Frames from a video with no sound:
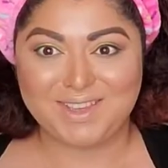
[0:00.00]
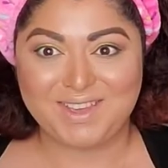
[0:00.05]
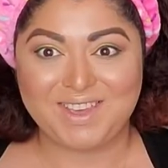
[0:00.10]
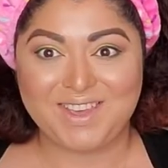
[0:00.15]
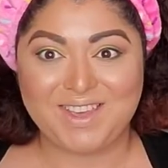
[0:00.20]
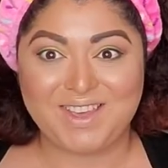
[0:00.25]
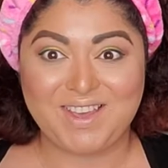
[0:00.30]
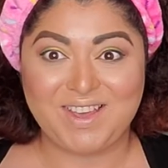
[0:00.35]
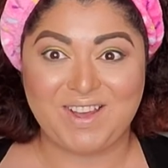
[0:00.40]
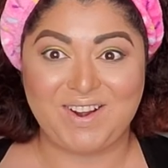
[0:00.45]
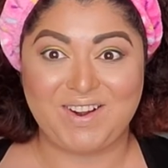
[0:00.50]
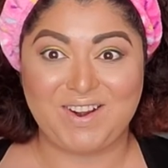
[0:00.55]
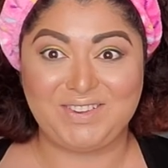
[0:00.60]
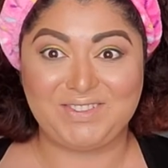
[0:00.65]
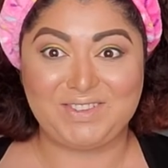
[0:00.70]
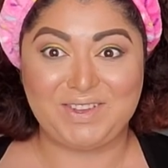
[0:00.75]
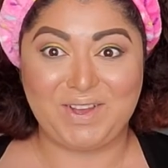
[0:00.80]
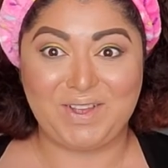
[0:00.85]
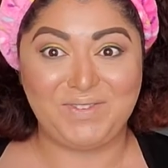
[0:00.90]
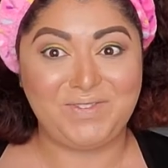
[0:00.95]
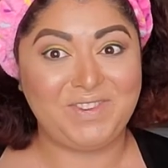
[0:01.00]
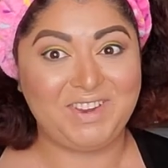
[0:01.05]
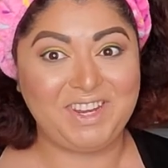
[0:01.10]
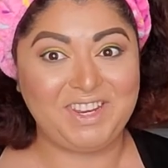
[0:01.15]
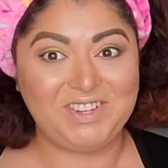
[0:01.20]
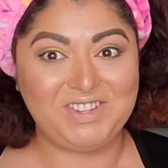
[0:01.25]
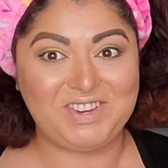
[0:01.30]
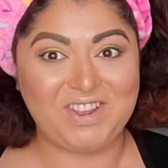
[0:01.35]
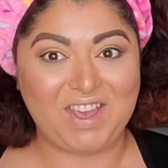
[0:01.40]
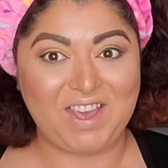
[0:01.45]
All right, so I finished the
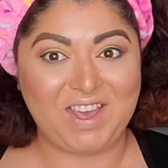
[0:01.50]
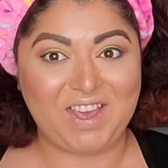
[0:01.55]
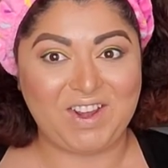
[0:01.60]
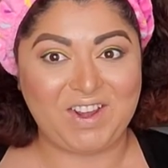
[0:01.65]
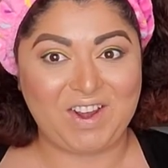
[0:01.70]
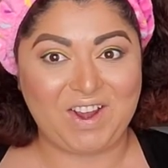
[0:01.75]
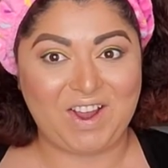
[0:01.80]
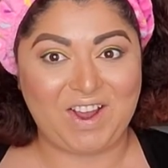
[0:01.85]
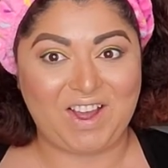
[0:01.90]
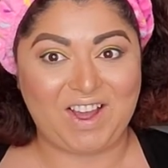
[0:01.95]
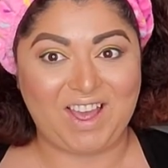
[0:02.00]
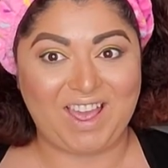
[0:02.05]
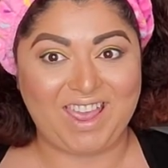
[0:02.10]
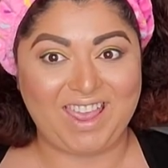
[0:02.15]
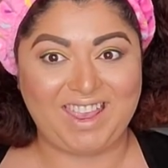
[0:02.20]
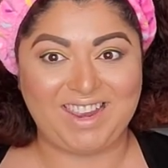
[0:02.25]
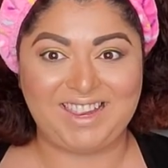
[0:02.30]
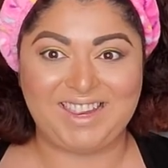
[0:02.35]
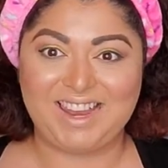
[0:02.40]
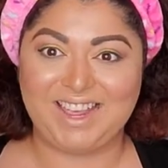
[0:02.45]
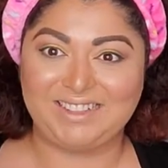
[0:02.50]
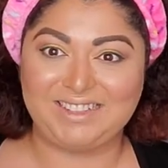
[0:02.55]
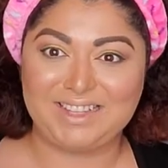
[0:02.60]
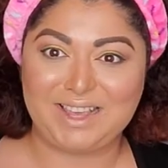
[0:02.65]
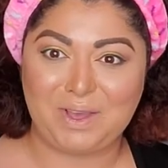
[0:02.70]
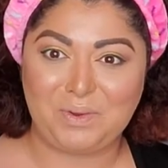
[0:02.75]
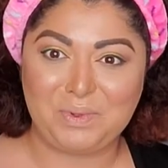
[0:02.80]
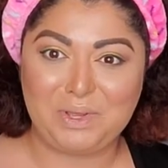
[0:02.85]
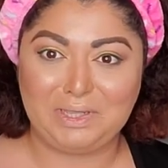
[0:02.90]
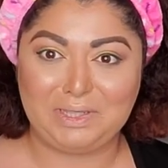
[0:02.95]
other eye, and that's how it
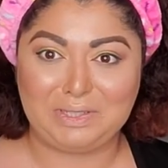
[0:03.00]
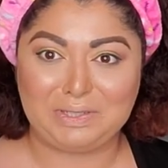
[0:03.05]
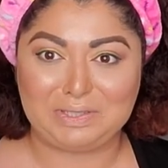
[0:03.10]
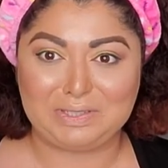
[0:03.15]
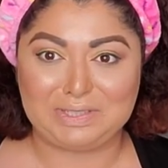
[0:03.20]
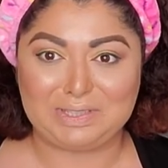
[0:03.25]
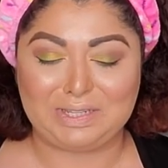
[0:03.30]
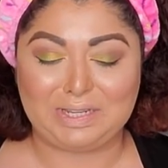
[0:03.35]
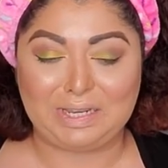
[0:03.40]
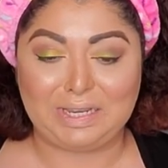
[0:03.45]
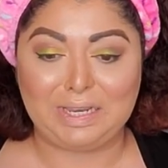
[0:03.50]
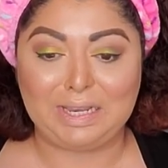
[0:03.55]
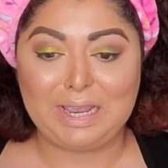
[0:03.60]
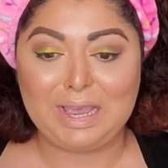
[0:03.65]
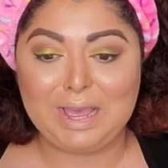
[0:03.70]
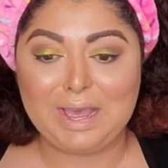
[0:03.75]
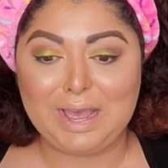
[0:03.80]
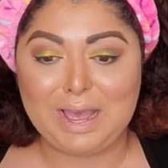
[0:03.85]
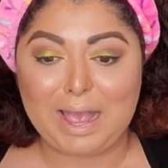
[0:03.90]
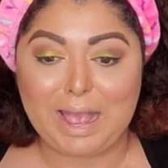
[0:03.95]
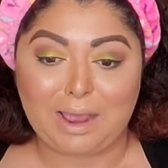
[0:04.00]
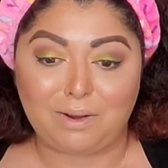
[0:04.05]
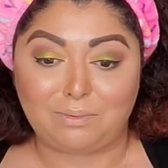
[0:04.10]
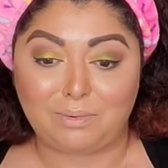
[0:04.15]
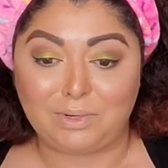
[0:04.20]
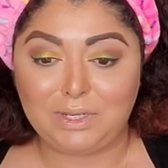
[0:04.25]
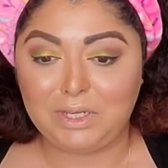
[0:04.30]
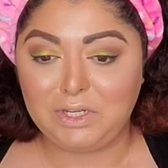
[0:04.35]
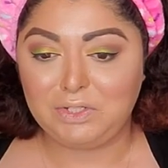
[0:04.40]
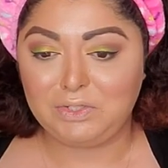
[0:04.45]
looks like. I really
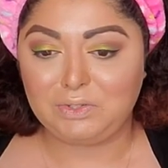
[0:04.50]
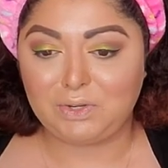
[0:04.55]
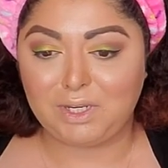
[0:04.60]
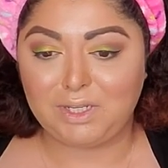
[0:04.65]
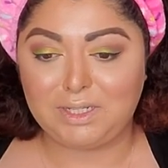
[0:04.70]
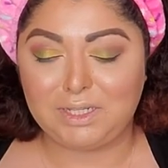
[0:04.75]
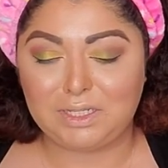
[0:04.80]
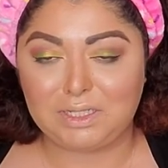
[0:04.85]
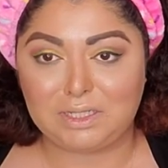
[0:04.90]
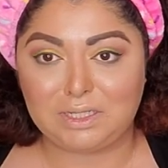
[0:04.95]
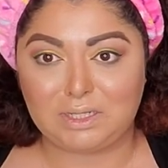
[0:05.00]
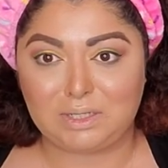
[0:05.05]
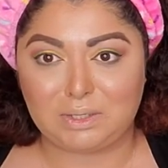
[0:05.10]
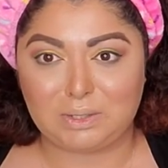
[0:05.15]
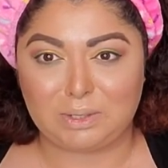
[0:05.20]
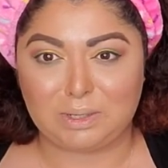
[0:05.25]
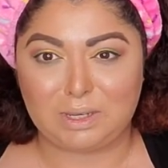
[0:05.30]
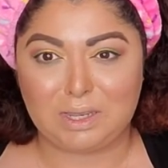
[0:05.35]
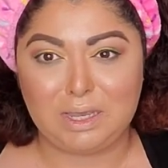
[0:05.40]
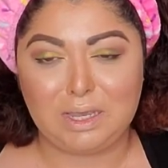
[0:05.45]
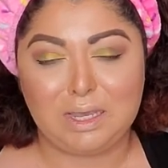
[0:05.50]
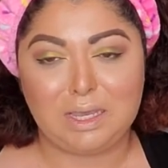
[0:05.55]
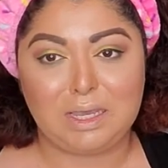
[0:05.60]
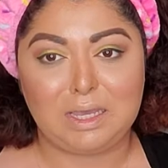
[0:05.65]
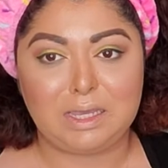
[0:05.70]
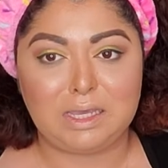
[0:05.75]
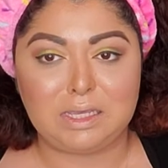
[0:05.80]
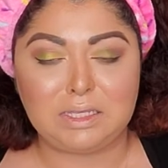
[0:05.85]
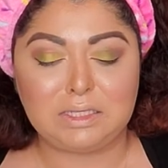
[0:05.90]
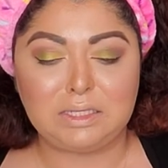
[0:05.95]
enjoyed this look.
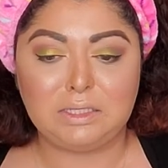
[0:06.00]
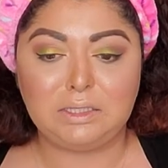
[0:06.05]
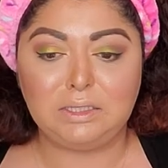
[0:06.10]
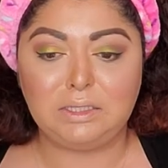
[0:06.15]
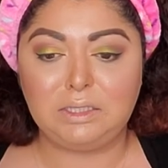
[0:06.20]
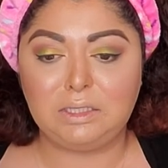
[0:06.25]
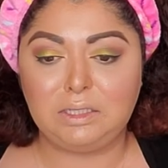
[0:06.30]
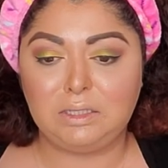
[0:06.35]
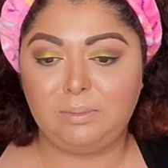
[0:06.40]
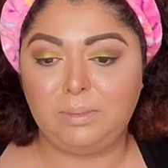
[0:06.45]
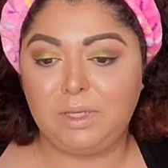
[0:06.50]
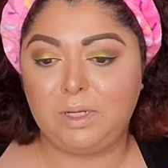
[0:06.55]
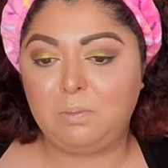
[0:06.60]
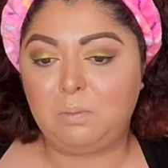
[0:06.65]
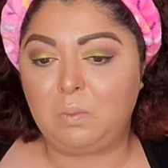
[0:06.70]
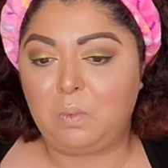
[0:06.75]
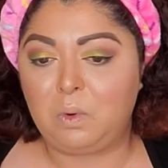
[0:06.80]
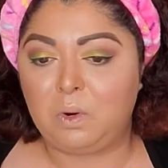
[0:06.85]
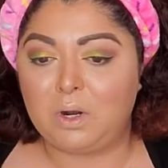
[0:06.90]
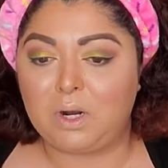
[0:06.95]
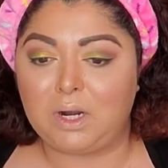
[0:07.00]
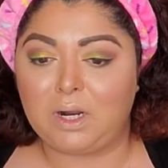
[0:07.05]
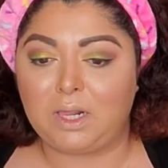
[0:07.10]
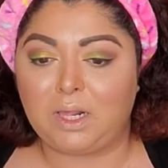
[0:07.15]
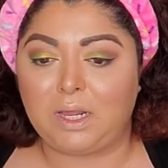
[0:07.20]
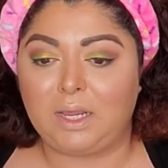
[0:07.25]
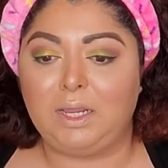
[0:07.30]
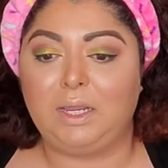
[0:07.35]
It's a little bit more like,